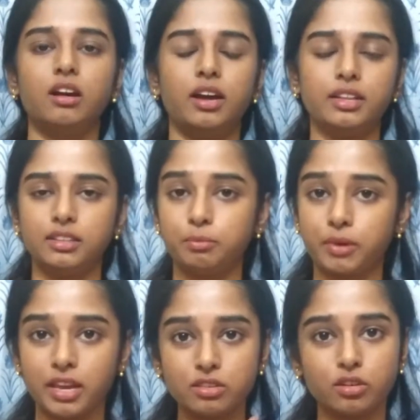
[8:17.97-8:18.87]
And the
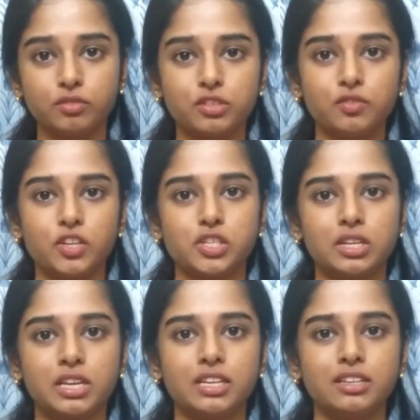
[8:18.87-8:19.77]
price of this
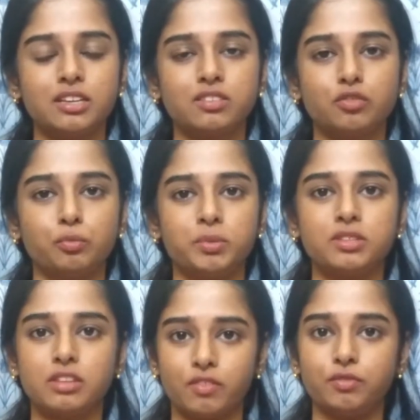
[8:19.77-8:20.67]
facial kit is
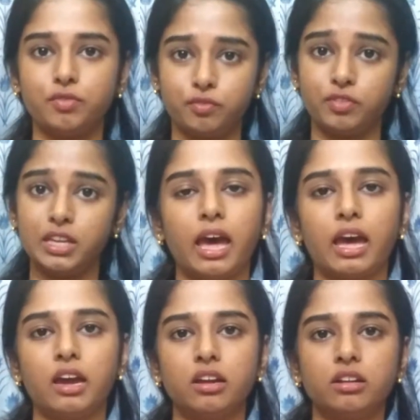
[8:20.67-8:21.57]
rupees 750,
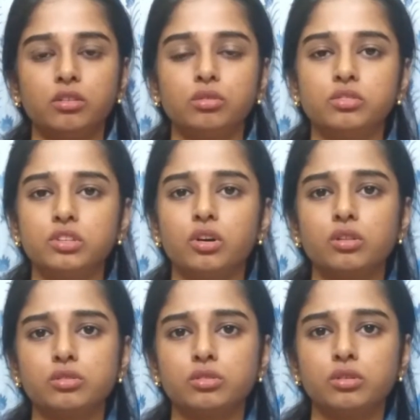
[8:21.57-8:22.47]
and O3
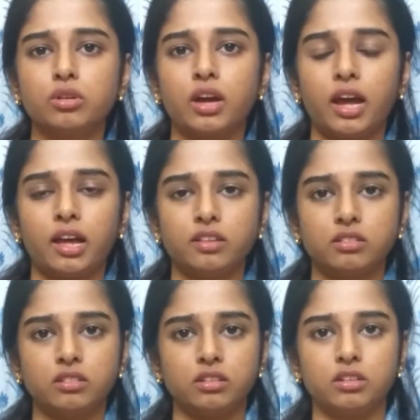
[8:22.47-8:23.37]
also has
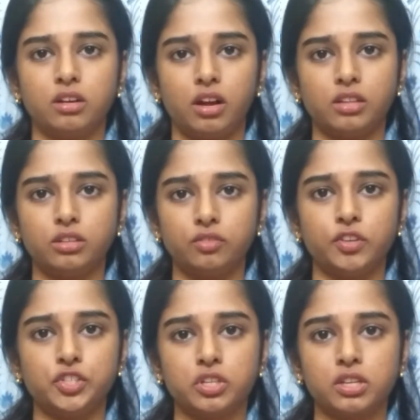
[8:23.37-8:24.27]
the other
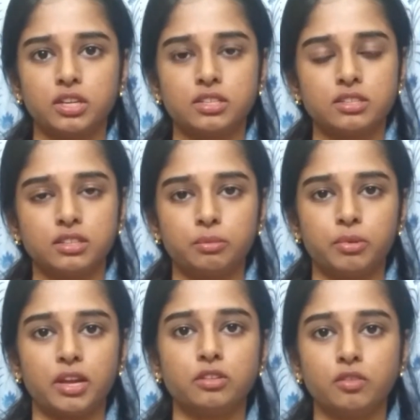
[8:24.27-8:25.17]
facial kits in the
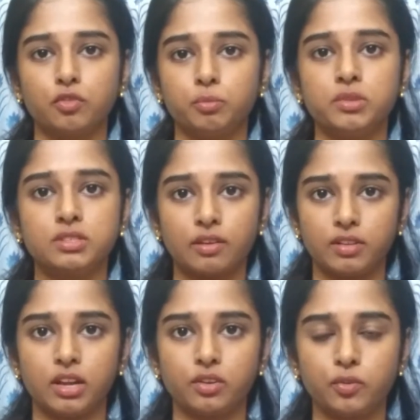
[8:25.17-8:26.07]
price of rupees
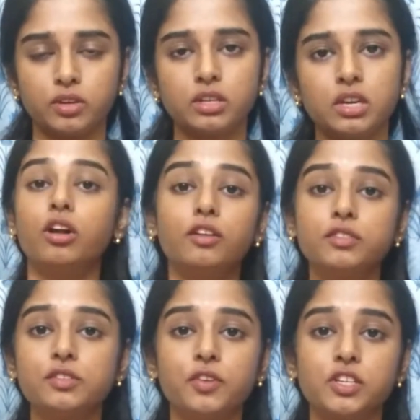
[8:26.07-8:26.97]
700. All of
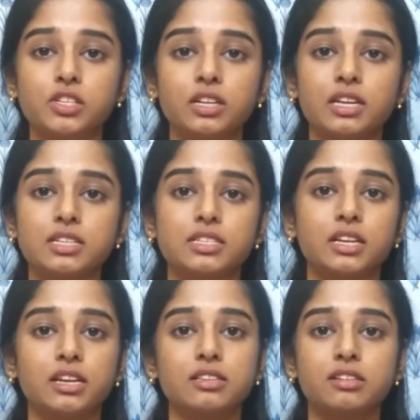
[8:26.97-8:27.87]
these facial kits that
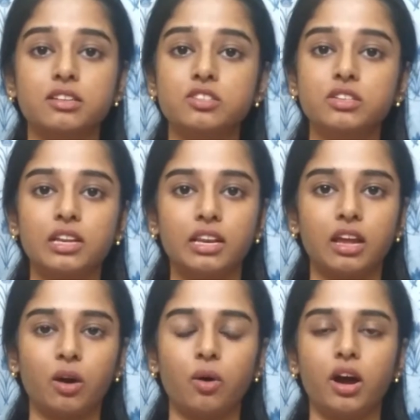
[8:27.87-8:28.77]
I discussed till
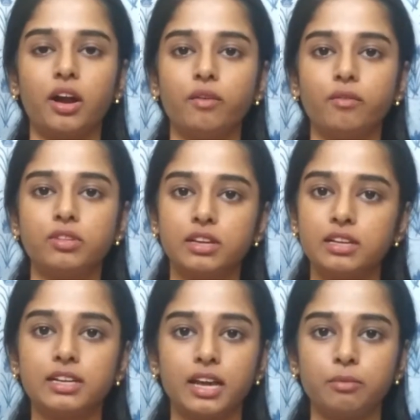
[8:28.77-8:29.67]
now are
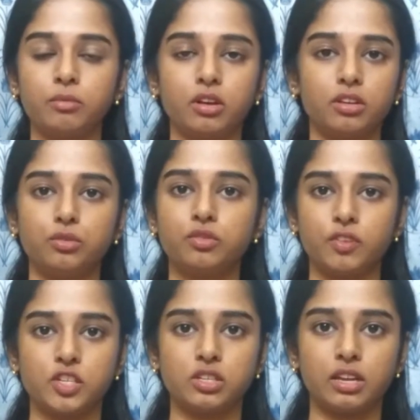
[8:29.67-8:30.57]
single time use
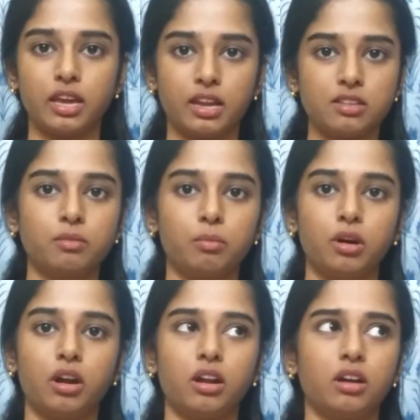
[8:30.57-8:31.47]
facial kits,
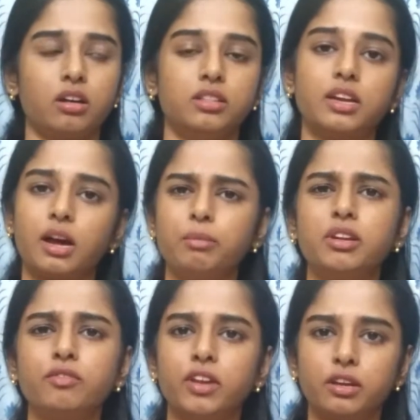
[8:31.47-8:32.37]
but they come in
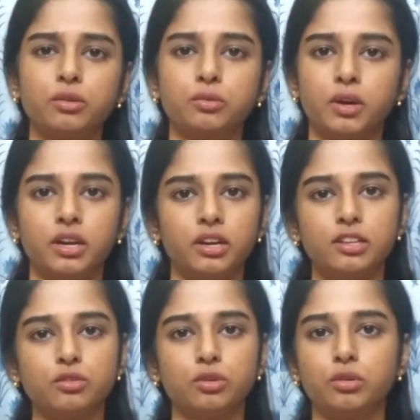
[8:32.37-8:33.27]
a very good
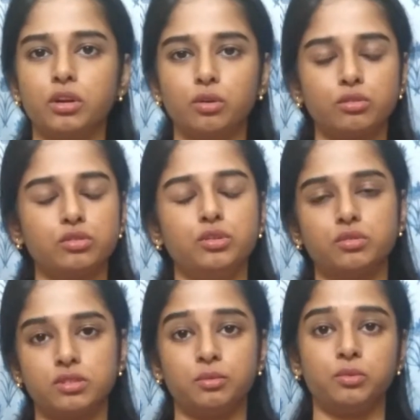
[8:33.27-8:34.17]
quantity, so you can also
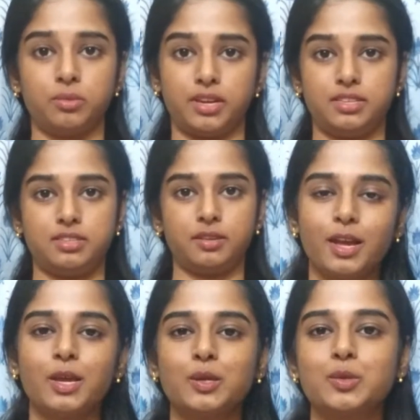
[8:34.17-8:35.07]
use them twice.
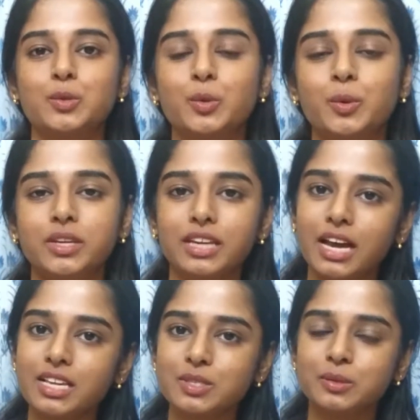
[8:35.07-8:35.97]
So
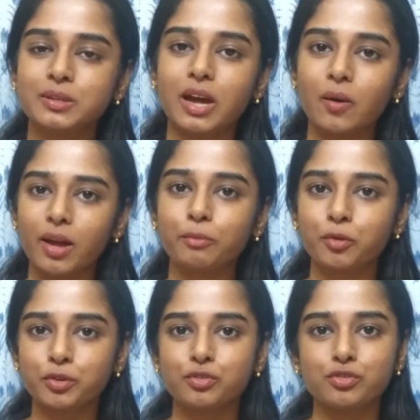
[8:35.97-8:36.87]
yeah, so now I am
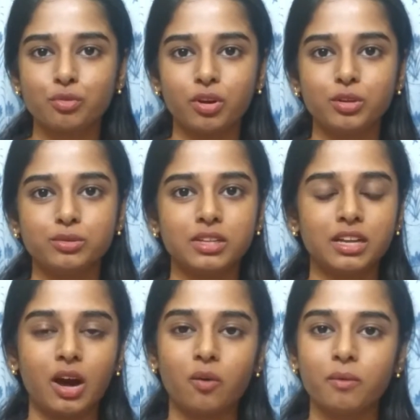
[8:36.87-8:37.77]
going to show you that
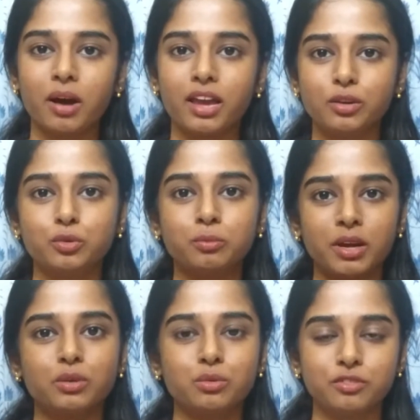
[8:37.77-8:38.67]
how I do
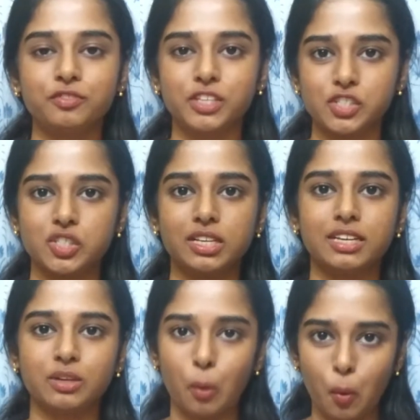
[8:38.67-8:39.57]
my own facial
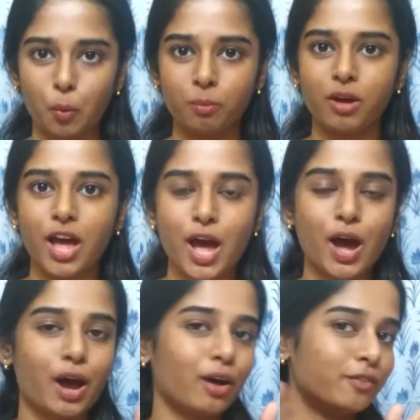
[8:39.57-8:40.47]
at home
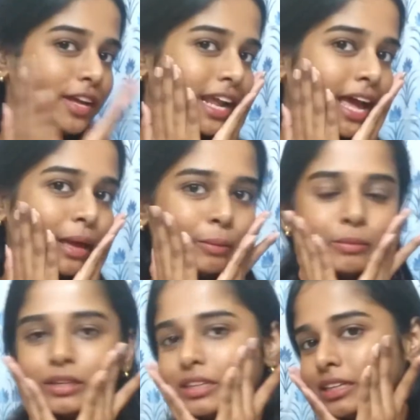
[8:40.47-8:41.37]
when I
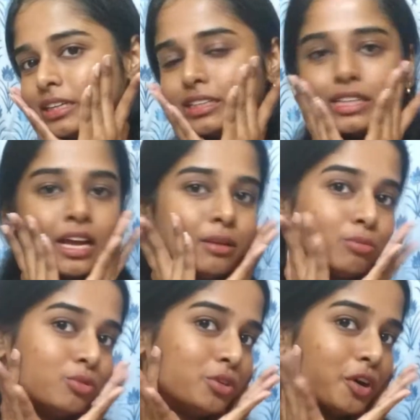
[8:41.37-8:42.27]
am in that
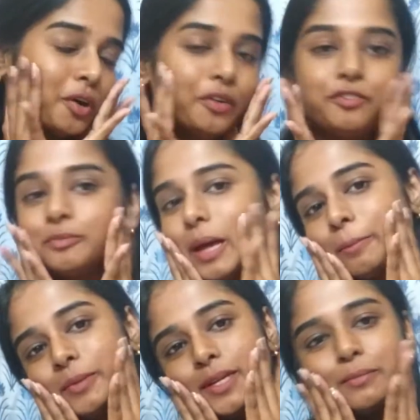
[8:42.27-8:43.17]
mood of
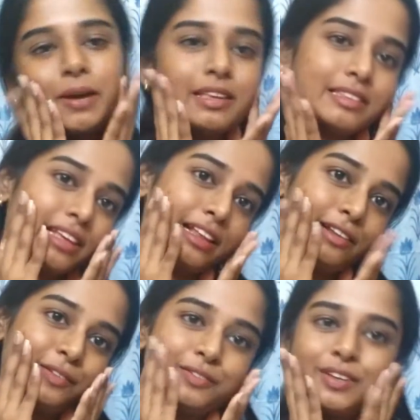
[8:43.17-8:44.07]
pampering myself.